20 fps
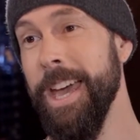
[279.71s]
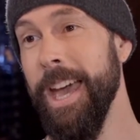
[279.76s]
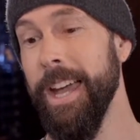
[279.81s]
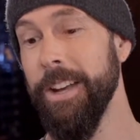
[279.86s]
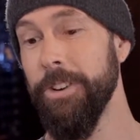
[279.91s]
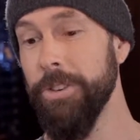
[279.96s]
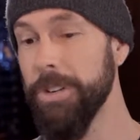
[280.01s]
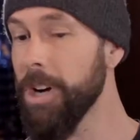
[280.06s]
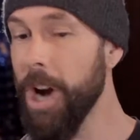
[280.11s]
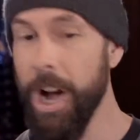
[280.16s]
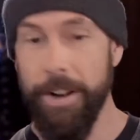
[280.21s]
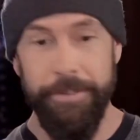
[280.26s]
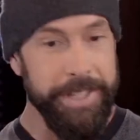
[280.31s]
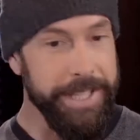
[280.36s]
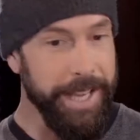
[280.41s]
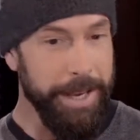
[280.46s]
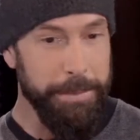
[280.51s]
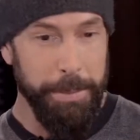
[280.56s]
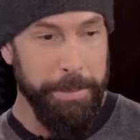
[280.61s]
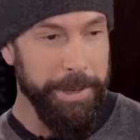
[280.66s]
And her coffee
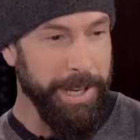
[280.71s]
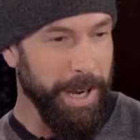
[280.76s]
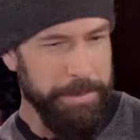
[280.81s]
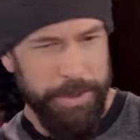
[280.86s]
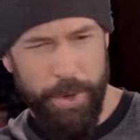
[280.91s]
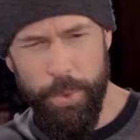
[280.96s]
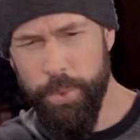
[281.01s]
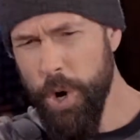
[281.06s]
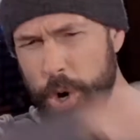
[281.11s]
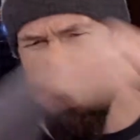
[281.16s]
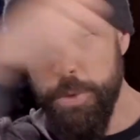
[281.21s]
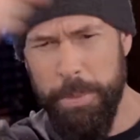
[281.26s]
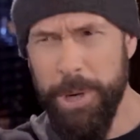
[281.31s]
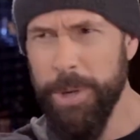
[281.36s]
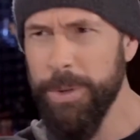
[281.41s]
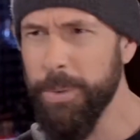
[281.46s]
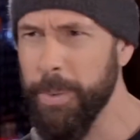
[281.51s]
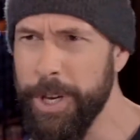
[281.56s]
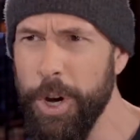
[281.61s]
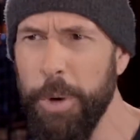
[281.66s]
table becomes a
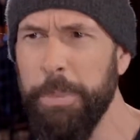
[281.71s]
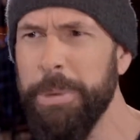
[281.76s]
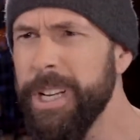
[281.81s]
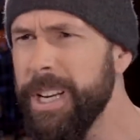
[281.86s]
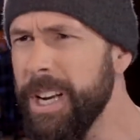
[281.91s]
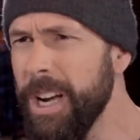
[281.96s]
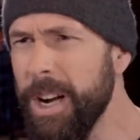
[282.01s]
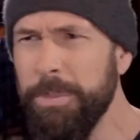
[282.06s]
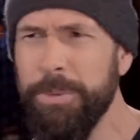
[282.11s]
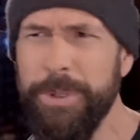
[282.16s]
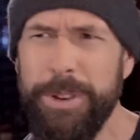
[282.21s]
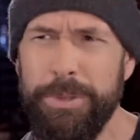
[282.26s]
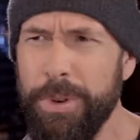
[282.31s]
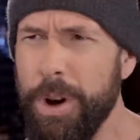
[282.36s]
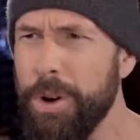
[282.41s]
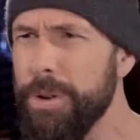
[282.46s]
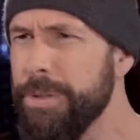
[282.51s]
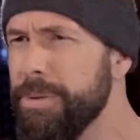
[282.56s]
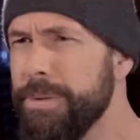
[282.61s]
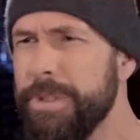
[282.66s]
rowboat. We open it up, we
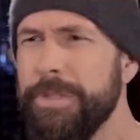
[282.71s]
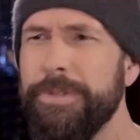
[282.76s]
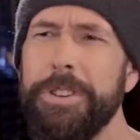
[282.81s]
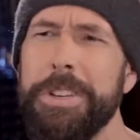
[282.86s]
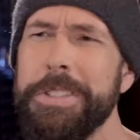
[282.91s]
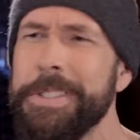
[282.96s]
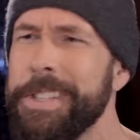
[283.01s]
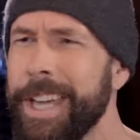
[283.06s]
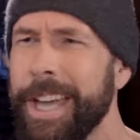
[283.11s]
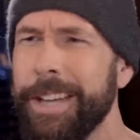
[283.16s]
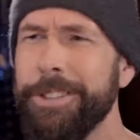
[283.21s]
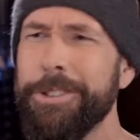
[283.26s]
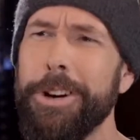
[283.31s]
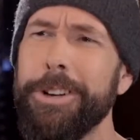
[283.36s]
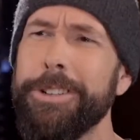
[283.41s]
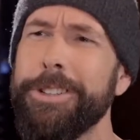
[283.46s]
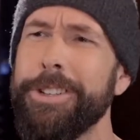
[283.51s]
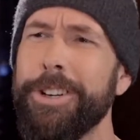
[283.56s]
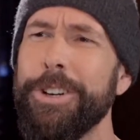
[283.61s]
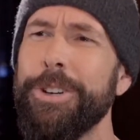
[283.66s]
row through the freezing
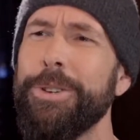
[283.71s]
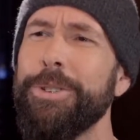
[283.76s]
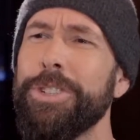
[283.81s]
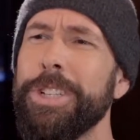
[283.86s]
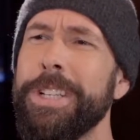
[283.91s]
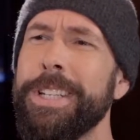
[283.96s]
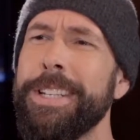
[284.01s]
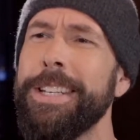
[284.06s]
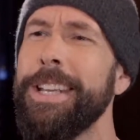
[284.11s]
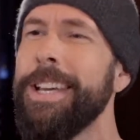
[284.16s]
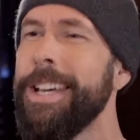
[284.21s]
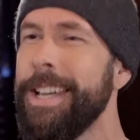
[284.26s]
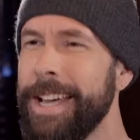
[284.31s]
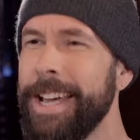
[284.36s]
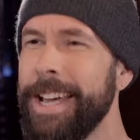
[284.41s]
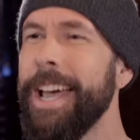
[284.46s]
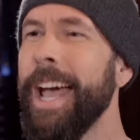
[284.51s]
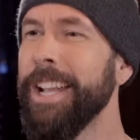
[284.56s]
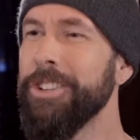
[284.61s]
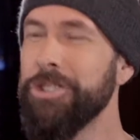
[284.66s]
Antarctic Ocean,
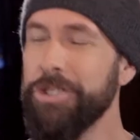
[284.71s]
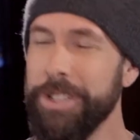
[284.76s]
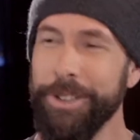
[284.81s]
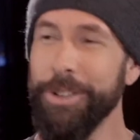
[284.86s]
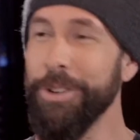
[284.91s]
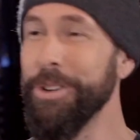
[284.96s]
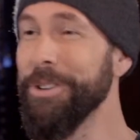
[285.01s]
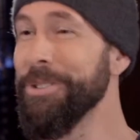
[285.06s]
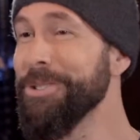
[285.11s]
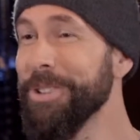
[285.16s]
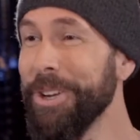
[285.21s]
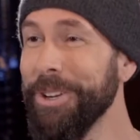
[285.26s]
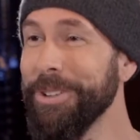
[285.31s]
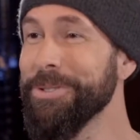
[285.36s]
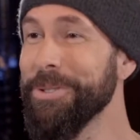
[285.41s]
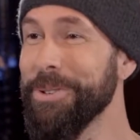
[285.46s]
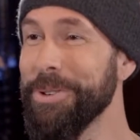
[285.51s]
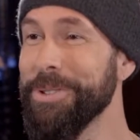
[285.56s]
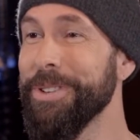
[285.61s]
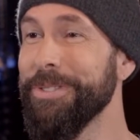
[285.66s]
and she learns all
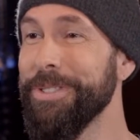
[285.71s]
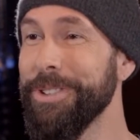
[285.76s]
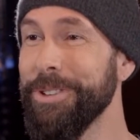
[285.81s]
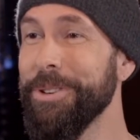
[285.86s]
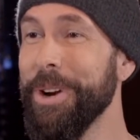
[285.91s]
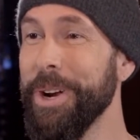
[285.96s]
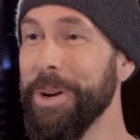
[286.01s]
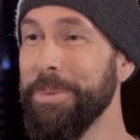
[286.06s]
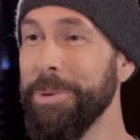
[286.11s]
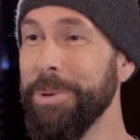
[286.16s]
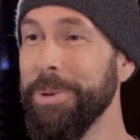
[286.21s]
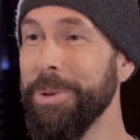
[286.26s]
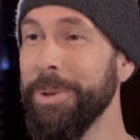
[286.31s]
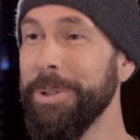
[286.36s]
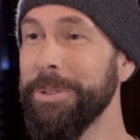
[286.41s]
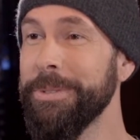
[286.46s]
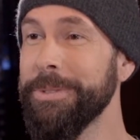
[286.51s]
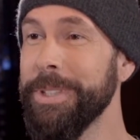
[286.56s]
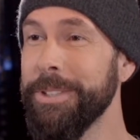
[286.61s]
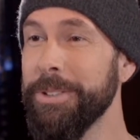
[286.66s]
sorts of
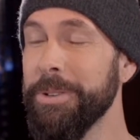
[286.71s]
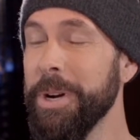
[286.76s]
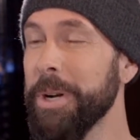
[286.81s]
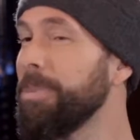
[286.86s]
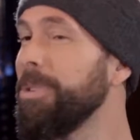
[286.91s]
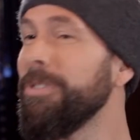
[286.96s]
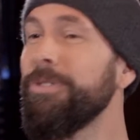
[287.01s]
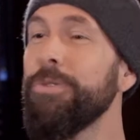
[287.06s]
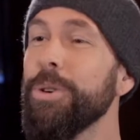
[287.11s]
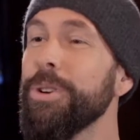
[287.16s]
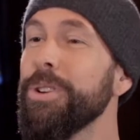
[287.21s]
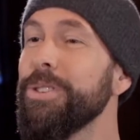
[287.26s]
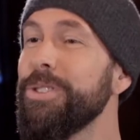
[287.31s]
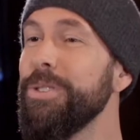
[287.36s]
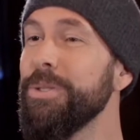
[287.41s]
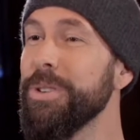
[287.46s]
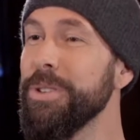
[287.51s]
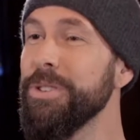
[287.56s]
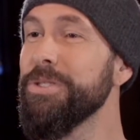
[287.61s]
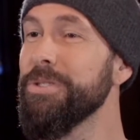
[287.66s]
incredible, incredible
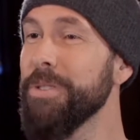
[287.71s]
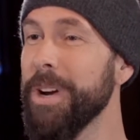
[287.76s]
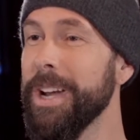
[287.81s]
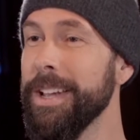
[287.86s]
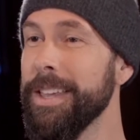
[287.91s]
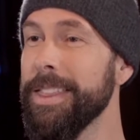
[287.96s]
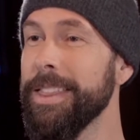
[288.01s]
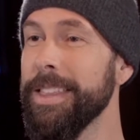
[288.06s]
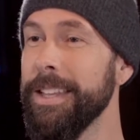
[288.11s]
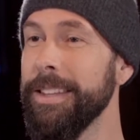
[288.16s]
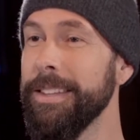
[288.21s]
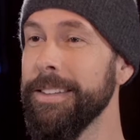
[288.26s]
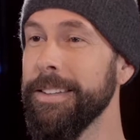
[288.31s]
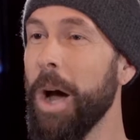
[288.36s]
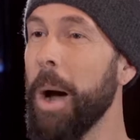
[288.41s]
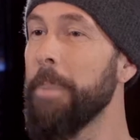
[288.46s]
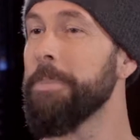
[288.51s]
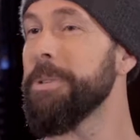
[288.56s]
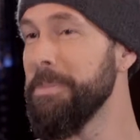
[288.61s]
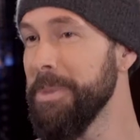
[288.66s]
fortitude and strength and
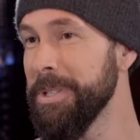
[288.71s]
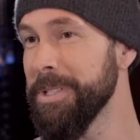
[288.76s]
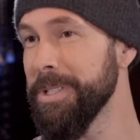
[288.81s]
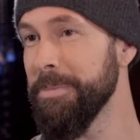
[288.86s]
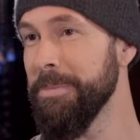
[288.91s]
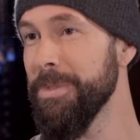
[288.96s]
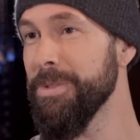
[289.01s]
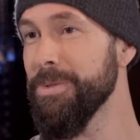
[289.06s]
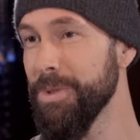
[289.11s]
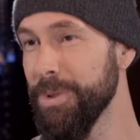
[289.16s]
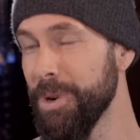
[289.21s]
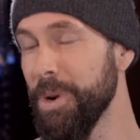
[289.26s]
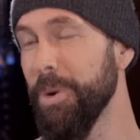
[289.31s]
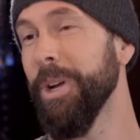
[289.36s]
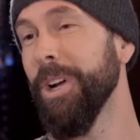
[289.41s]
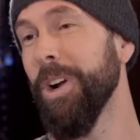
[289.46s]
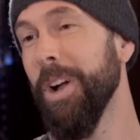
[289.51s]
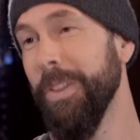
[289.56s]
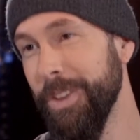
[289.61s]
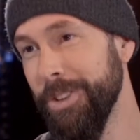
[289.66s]
optimism through
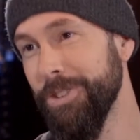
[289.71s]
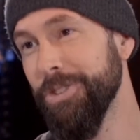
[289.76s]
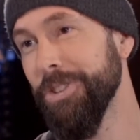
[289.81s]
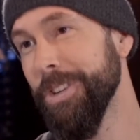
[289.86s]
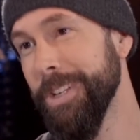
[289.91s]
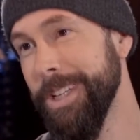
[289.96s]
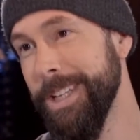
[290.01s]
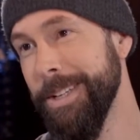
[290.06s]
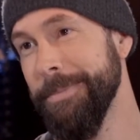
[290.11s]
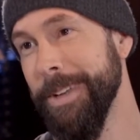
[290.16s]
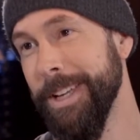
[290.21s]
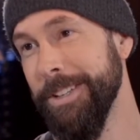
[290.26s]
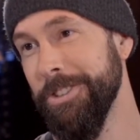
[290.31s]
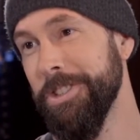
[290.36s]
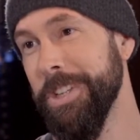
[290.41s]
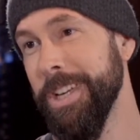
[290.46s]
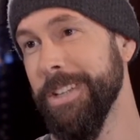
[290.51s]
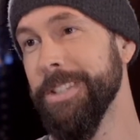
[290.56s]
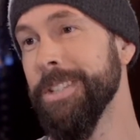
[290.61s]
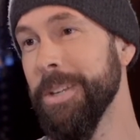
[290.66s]
going on the journey. And
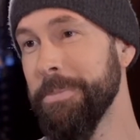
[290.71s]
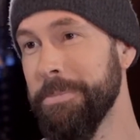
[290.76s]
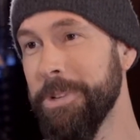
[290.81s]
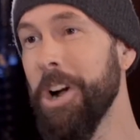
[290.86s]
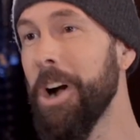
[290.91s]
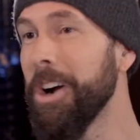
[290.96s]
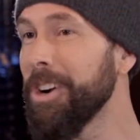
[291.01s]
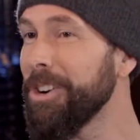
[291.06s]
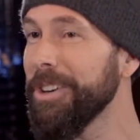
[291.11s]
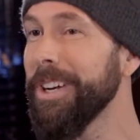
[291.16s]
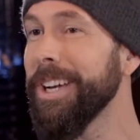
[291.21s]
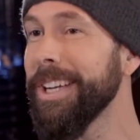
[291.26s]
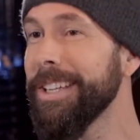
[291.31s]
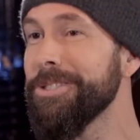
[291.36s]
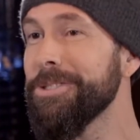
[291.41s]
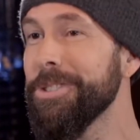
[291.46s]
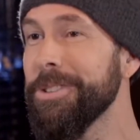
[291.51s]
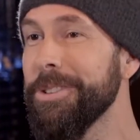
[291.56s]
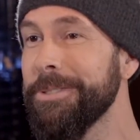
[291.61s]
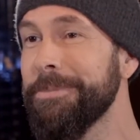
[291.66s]
she ends up conquering
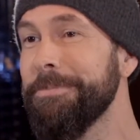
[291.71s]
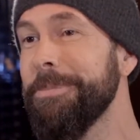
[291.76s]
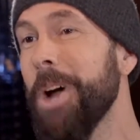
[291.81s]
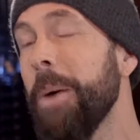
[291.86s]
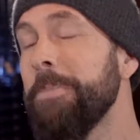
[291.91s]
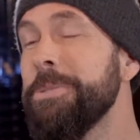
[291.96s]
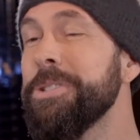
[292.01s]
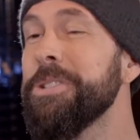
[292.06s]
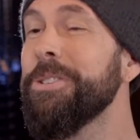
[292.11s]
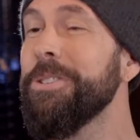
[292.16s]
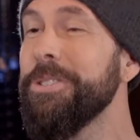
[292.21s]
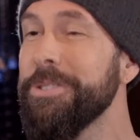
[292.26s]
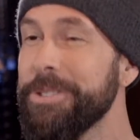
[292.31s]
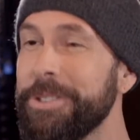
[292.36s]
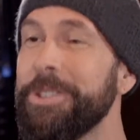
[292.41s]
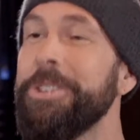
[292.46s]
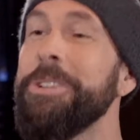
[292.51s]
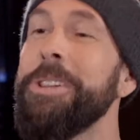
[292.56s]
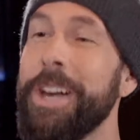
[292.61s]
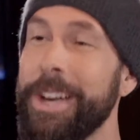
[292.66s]
certain obstacles
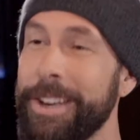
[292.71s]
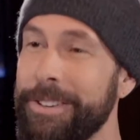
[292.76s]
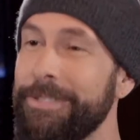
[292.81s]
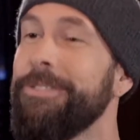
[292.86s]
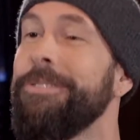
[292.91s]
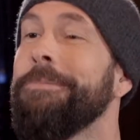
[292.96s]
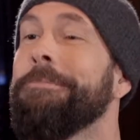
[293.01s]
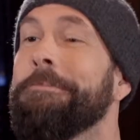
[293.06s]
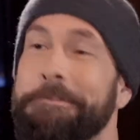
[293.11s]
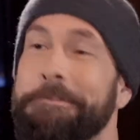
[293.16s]
in her life